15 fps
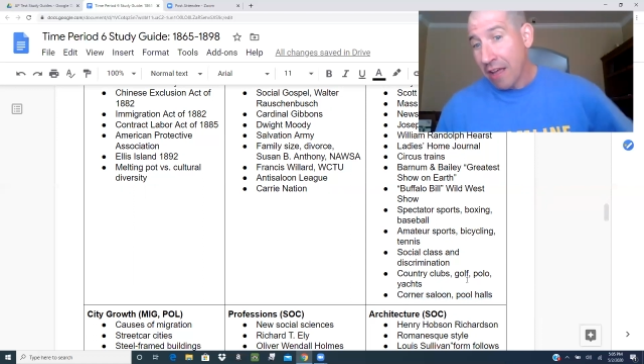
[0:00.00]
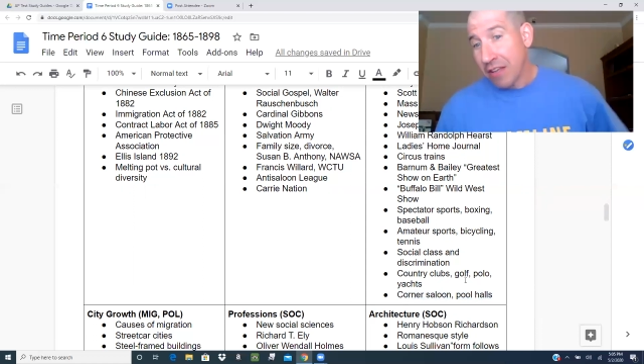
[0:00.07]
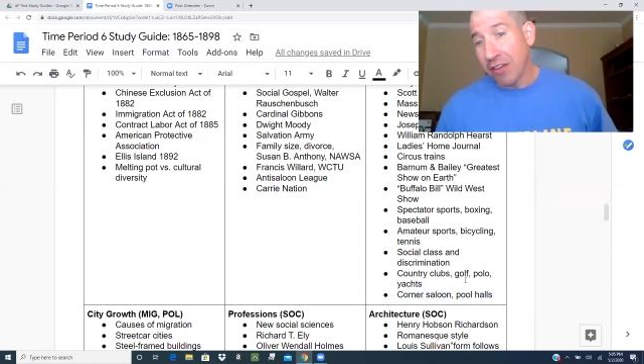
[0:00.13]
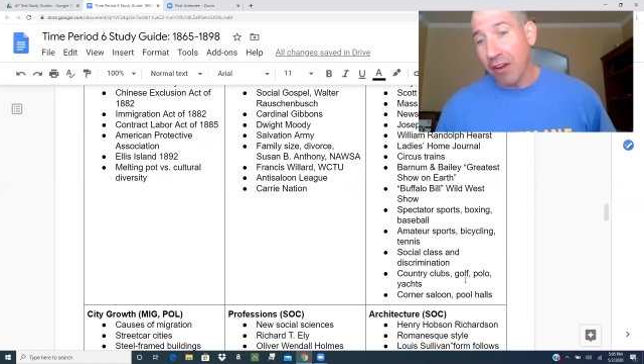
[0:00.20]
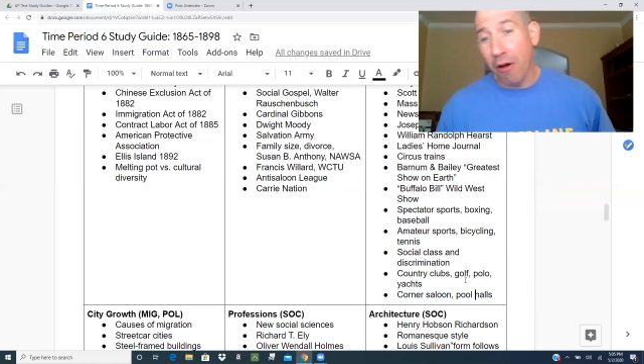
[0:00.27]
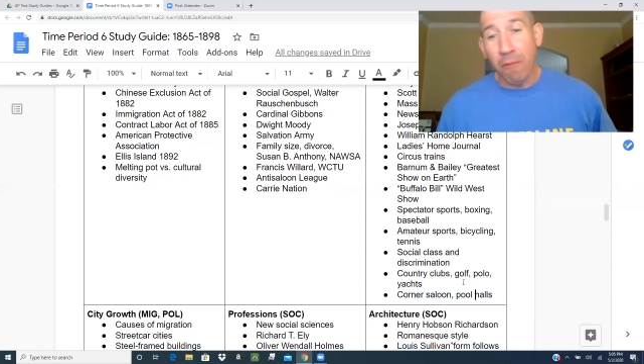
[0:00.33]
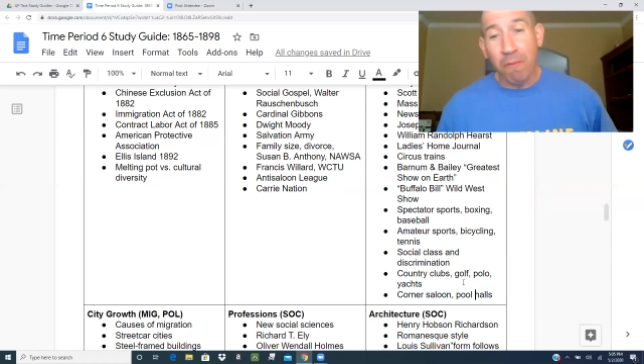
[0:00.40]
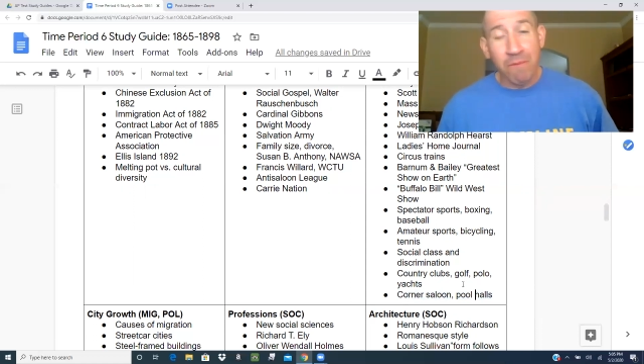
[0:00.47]

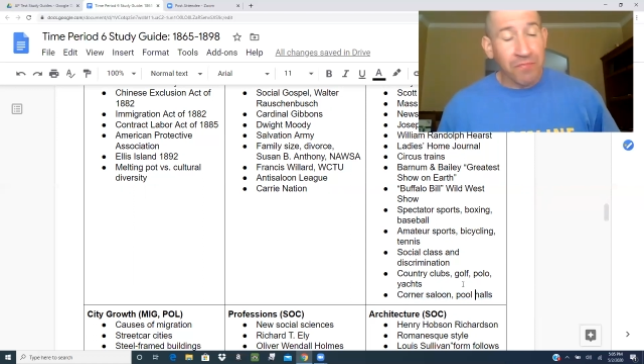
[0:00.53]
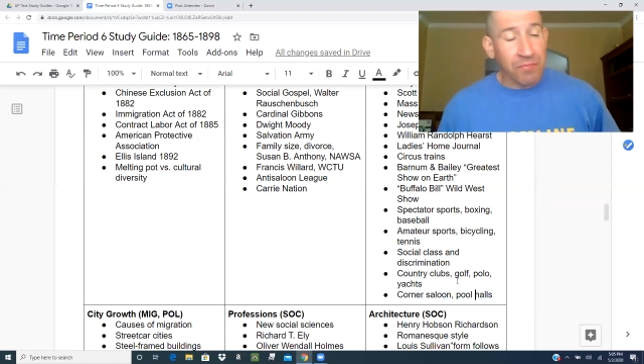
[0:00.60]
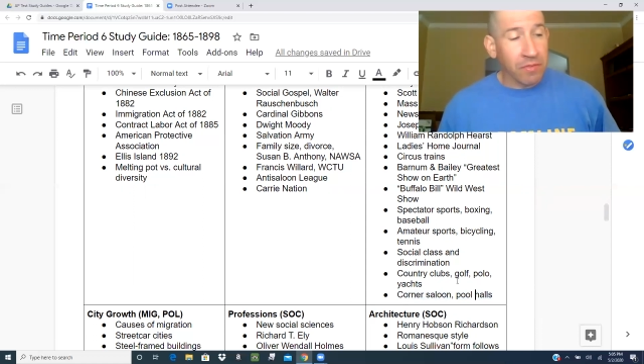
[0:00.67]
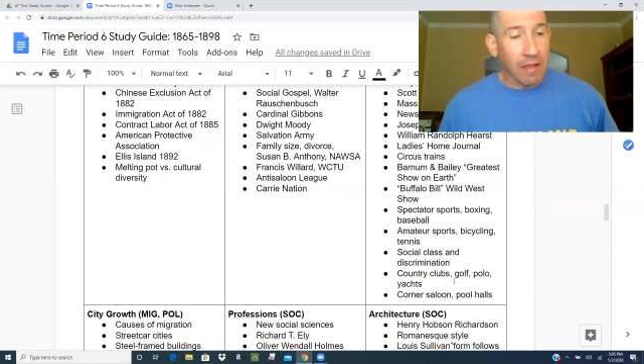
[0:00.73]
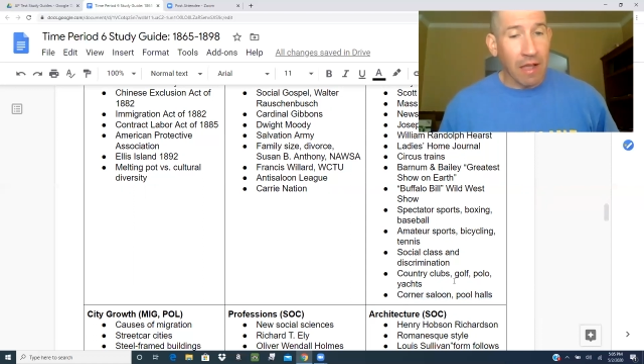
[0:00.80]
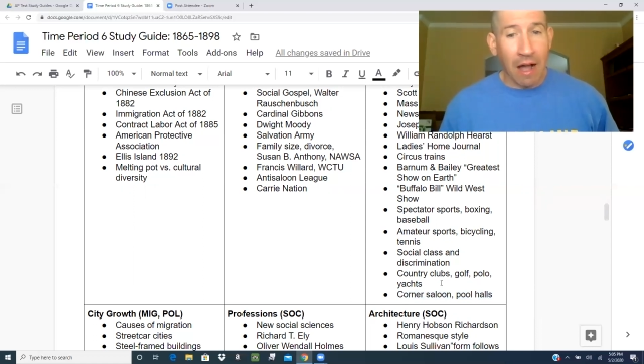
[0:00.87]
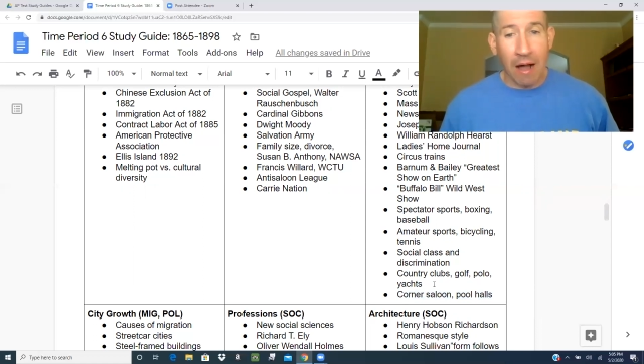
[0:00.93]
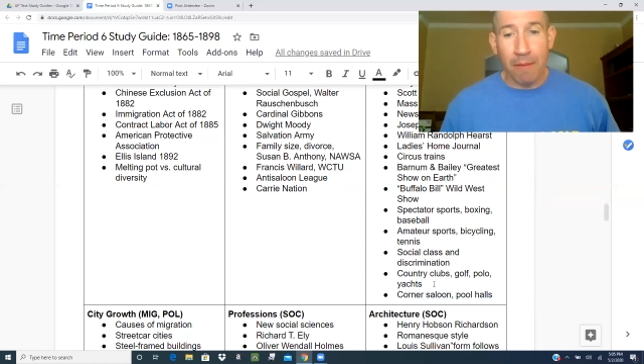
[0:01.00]
So
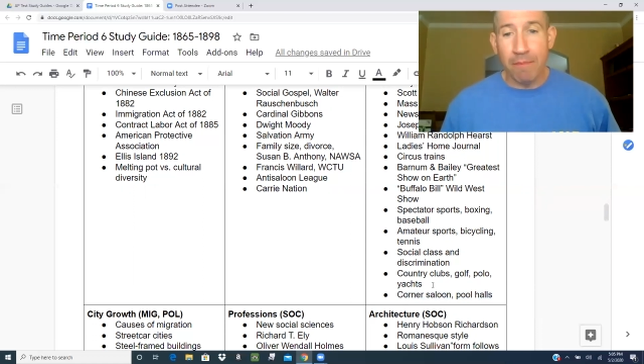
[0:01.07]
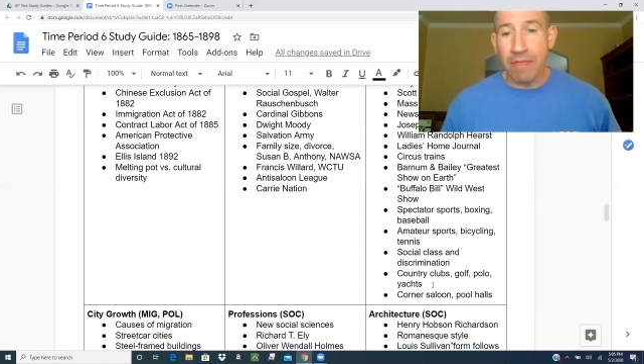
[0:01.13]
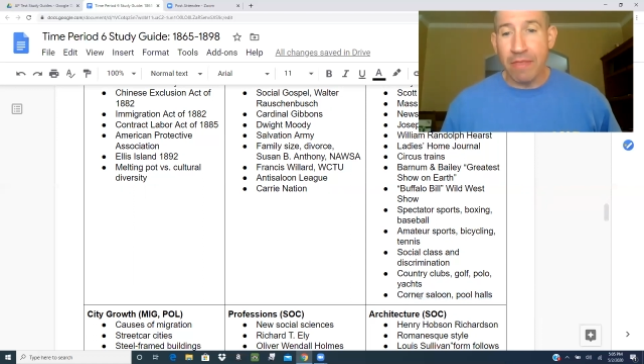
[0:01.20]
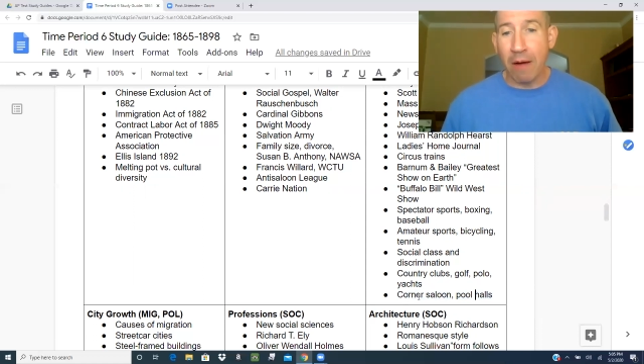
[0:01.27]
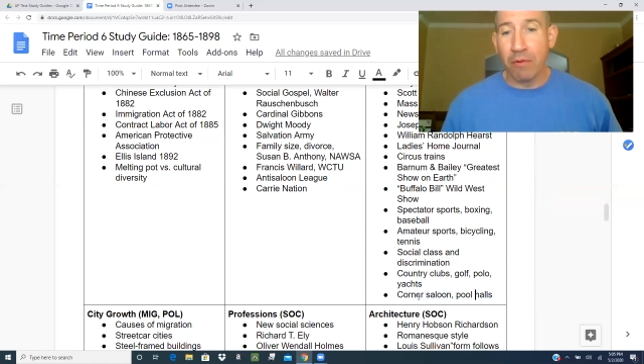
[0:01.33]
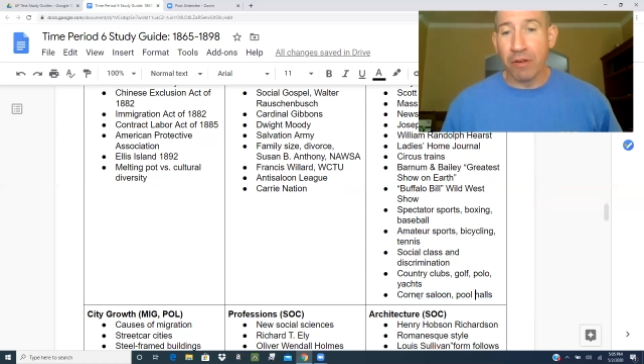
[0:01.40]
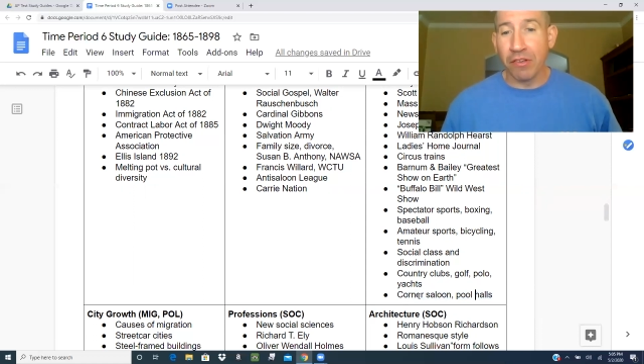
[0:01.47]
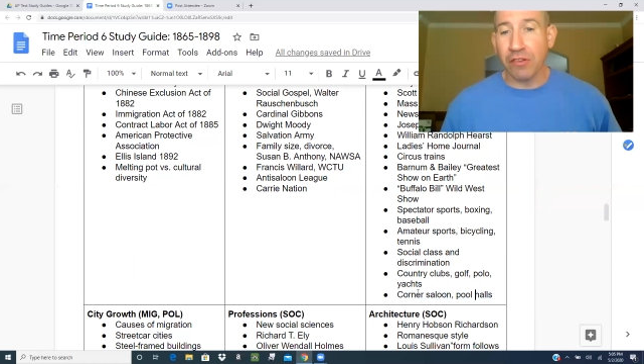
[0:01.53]

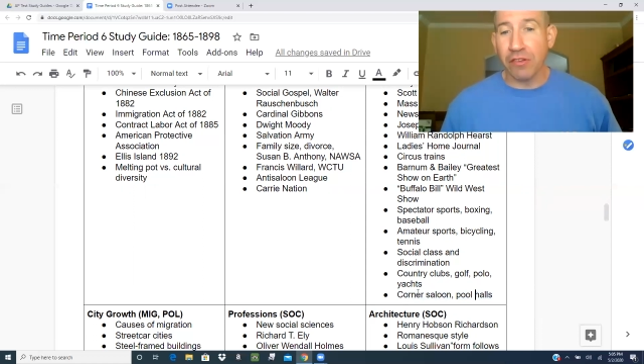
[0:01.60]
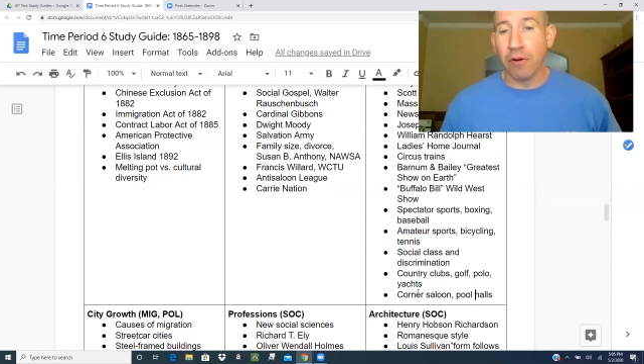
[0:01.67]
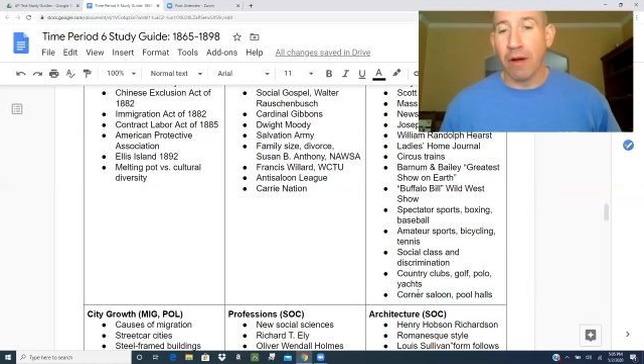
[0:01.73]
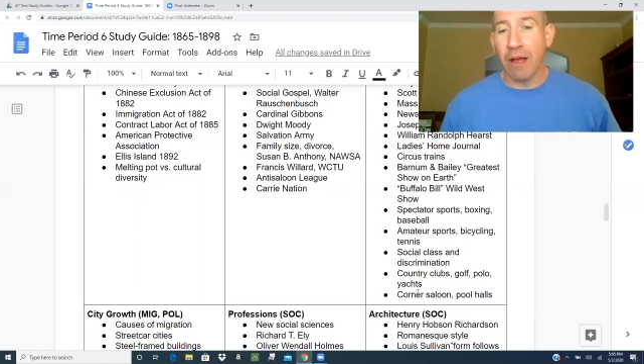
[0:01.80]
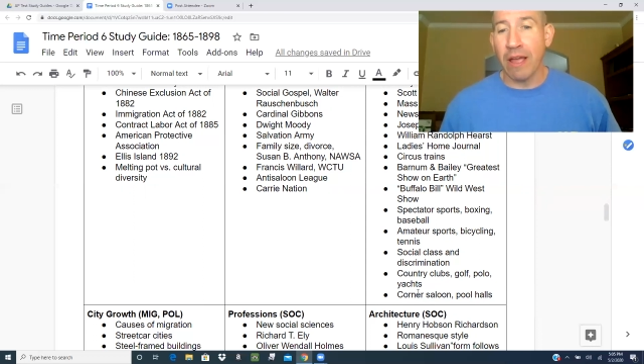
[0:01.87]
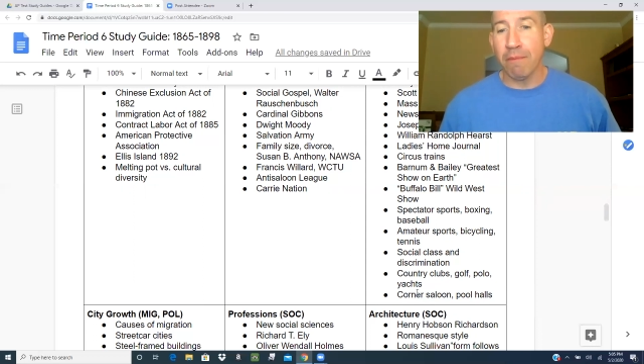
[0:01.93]
that was still